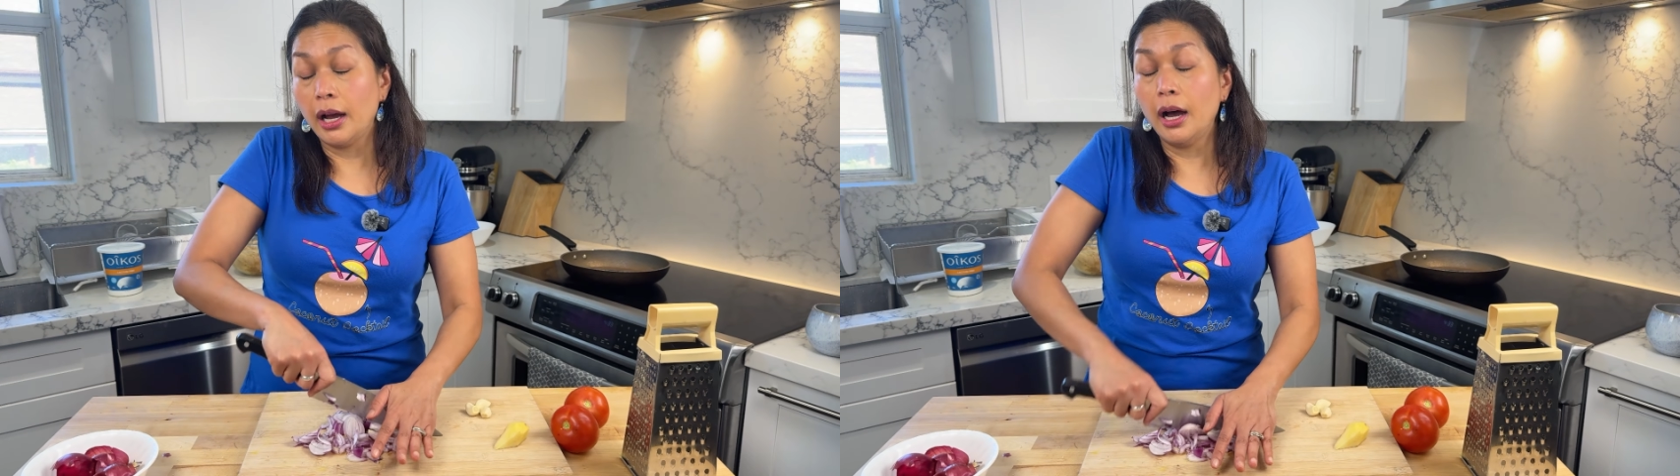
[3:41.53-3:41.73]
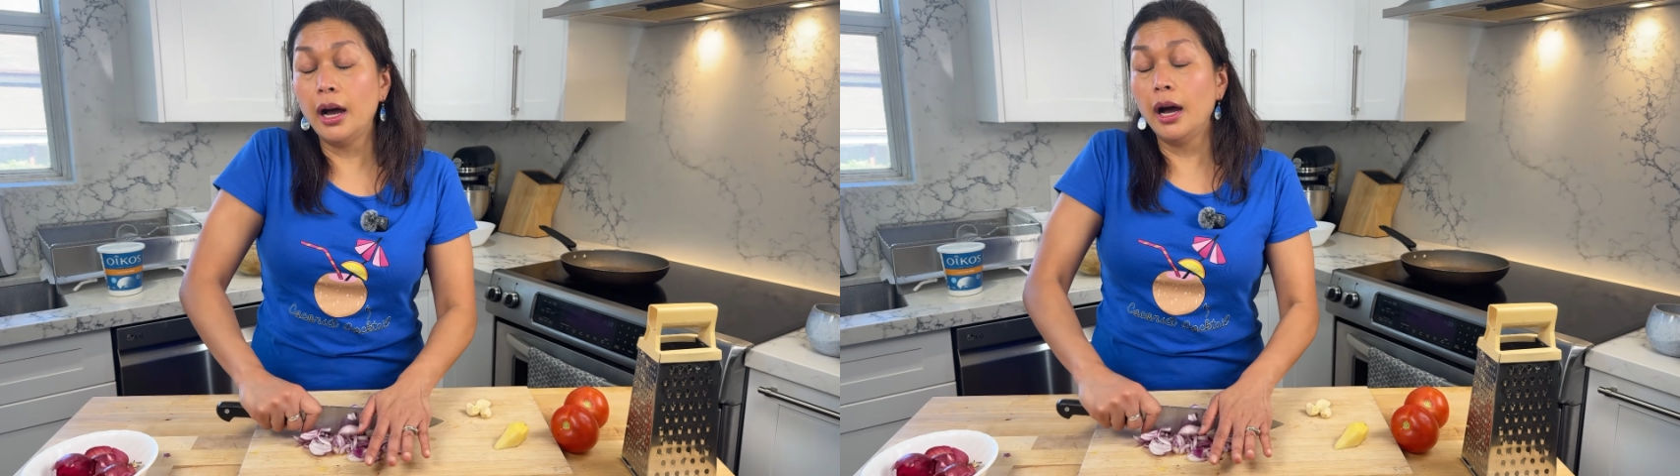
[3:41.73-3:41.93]

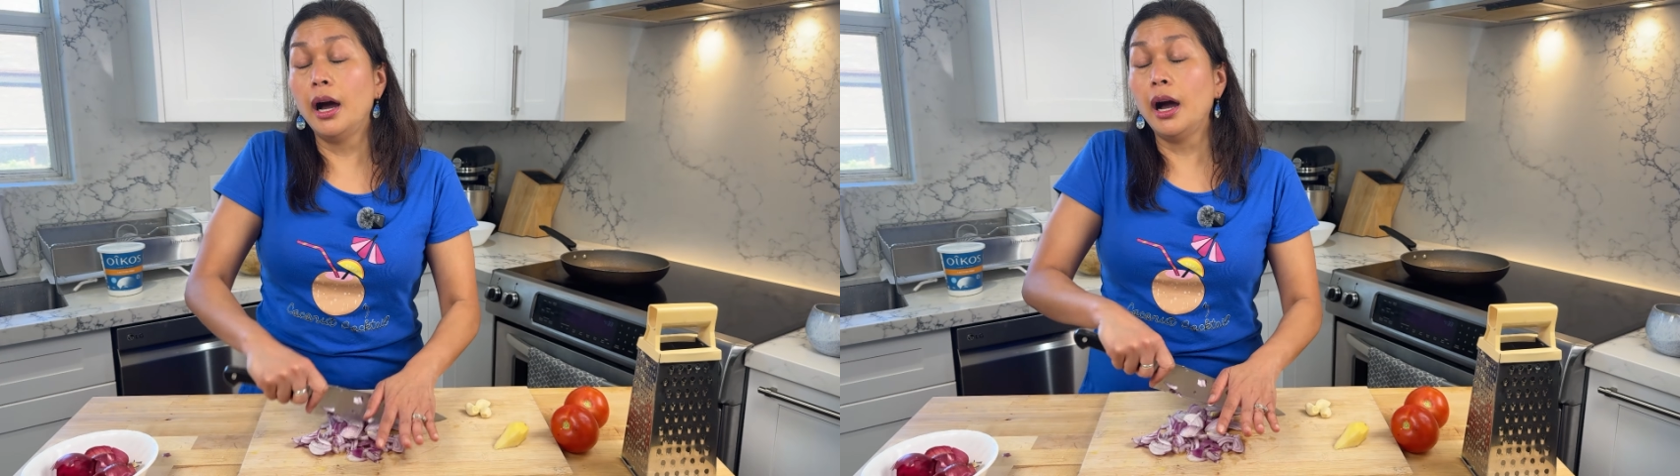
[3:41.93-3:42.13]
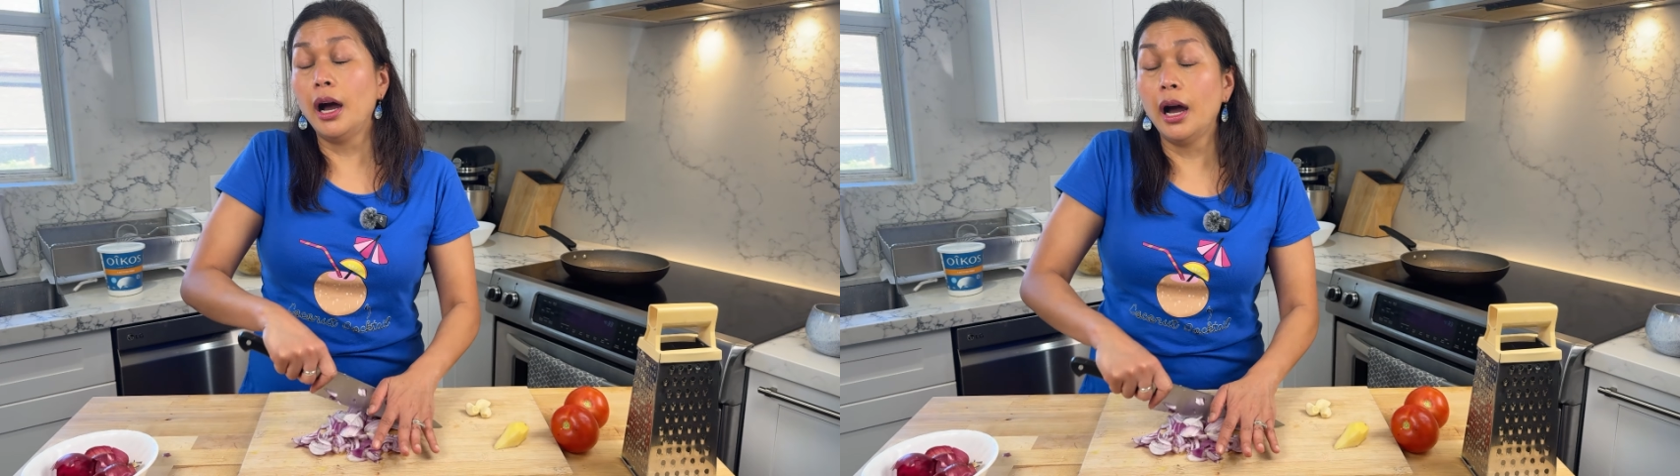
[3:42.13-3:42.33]

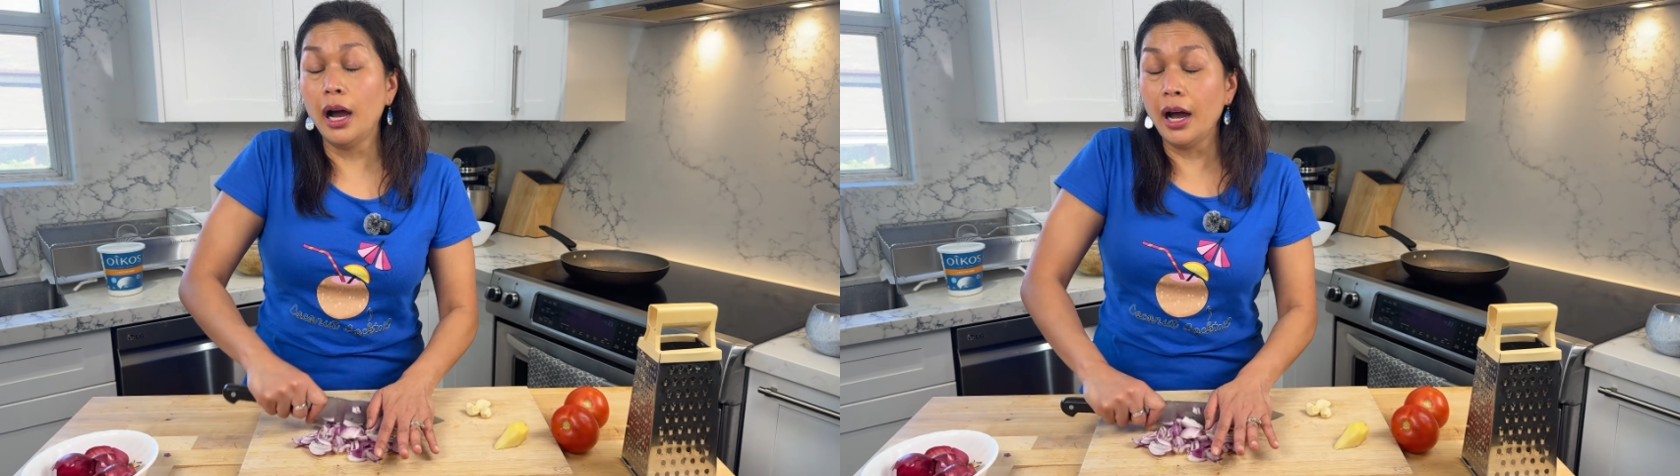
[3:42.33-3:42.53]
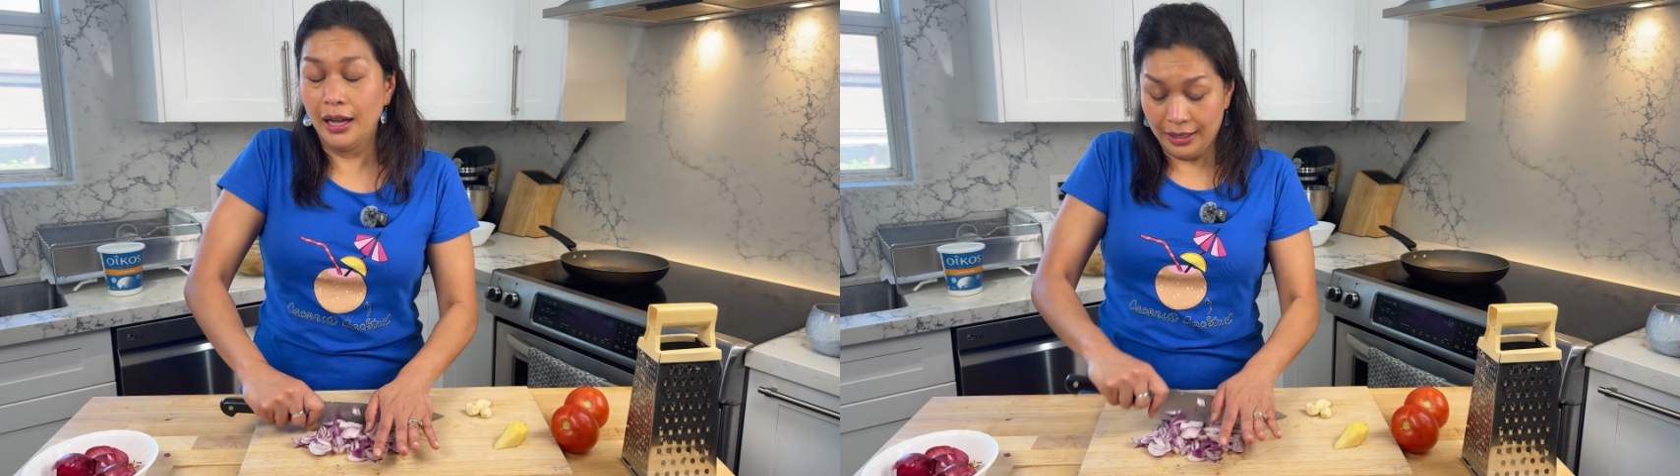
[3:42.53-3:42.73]
Ugh.